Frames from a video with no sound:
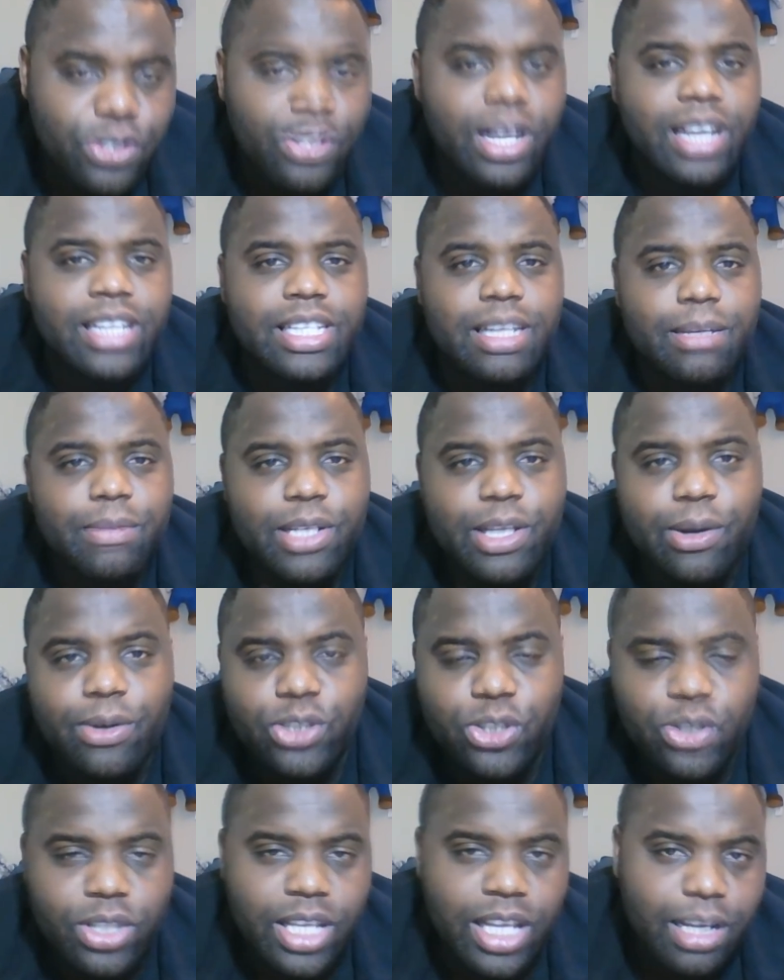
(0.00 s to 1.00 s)
You guys let me know
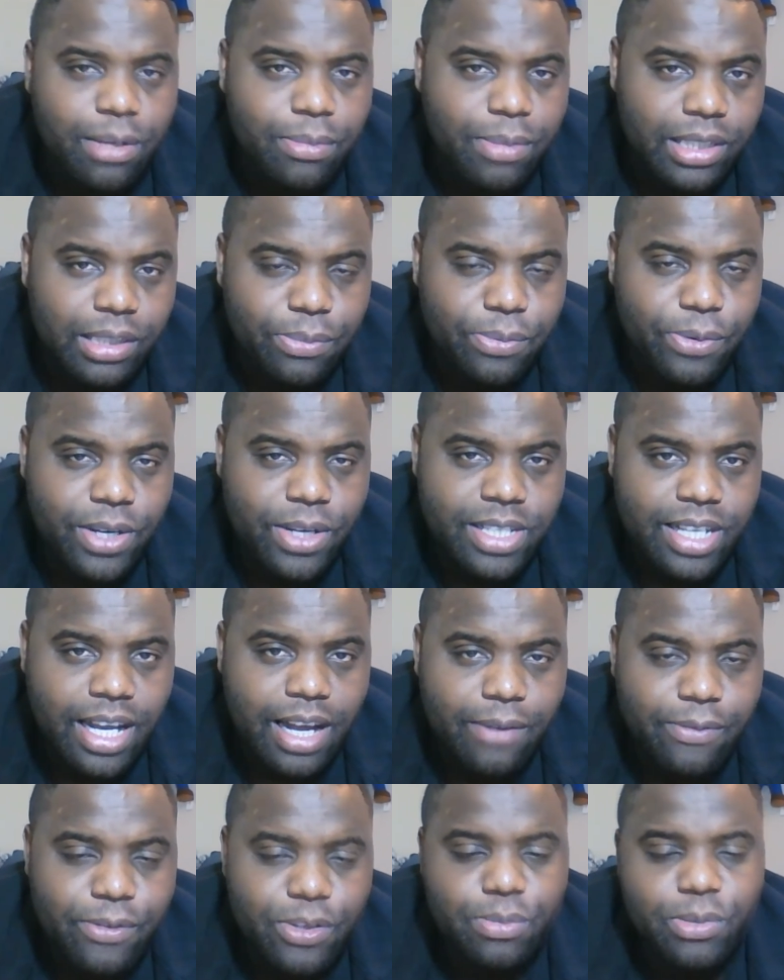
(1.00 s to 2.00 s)
what you think about the press
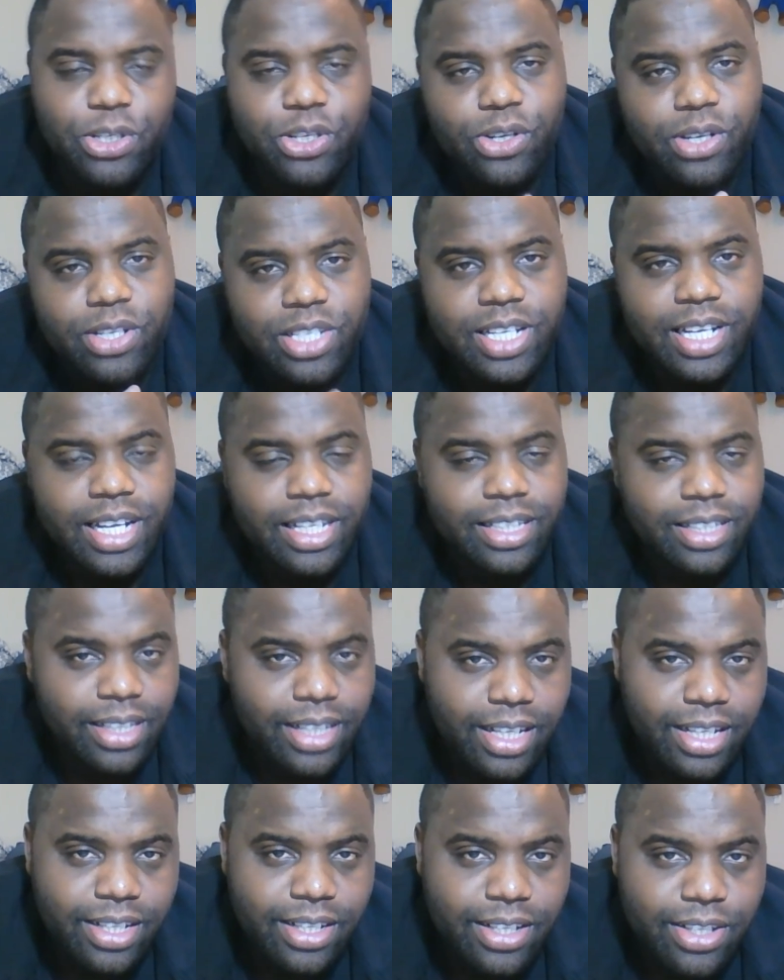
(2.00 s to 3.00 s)
conference. Be sure to check out the
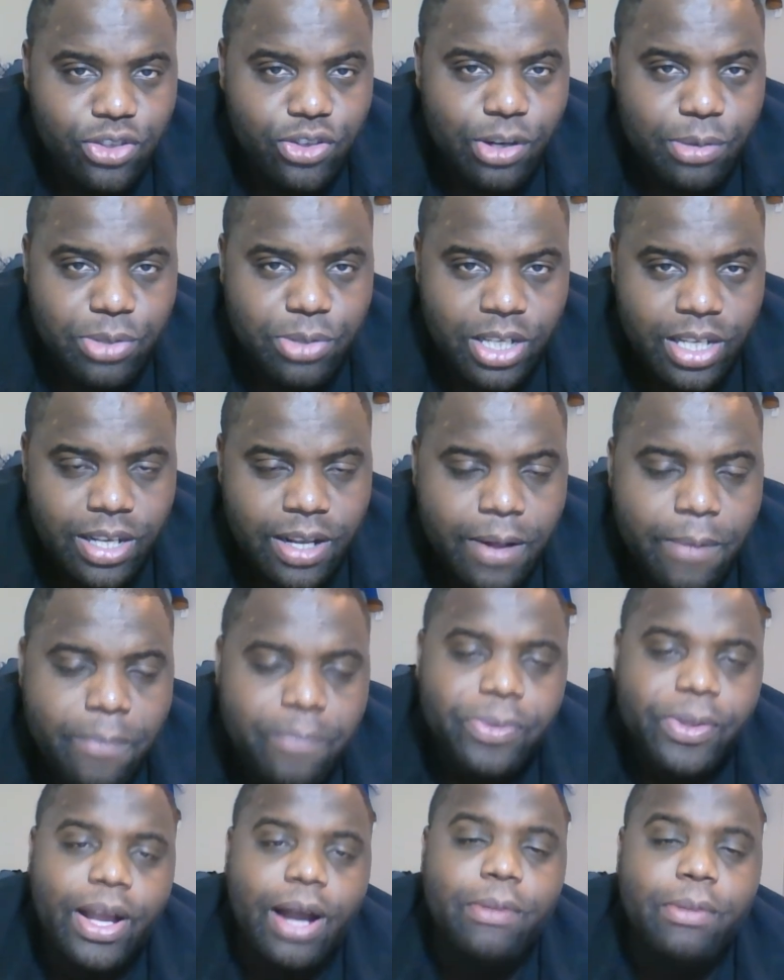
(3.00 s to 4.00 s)
link in the description.
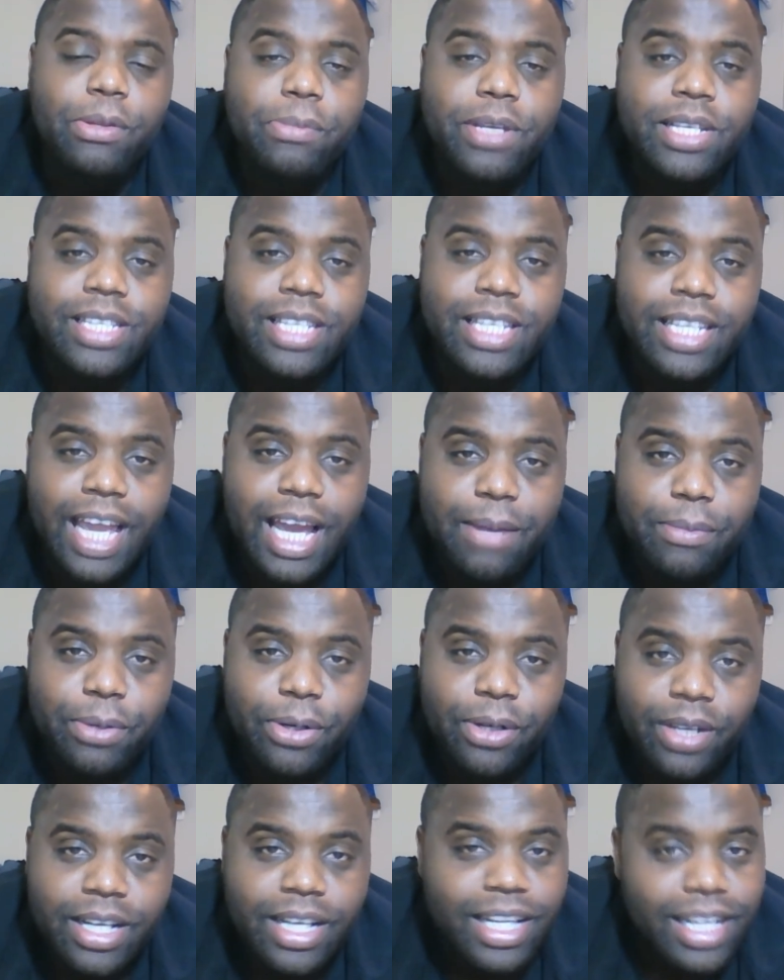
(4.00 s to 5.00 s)
I'm the Beastly
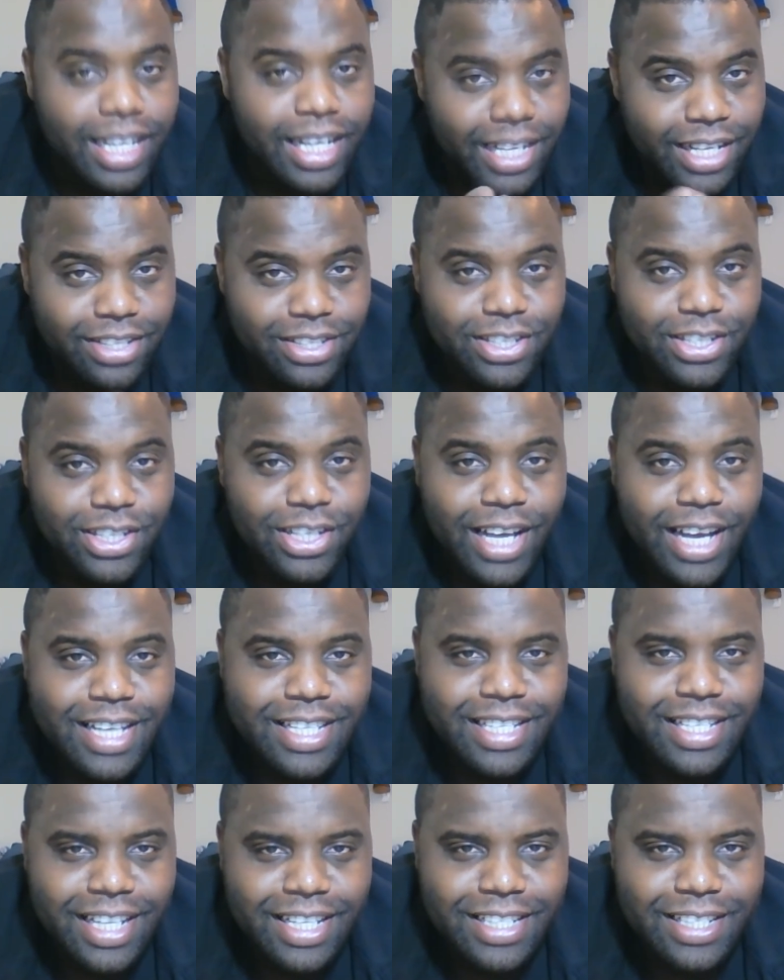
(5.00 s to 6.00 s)
Gamer, and I'll see you
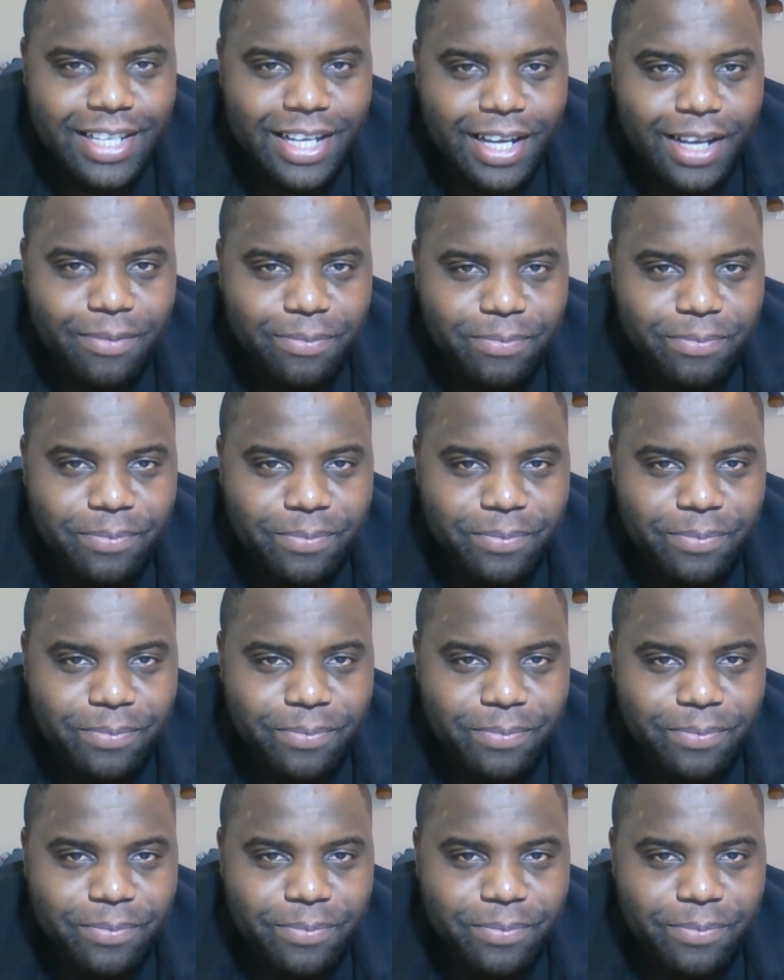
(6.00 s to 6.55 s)
guys next time.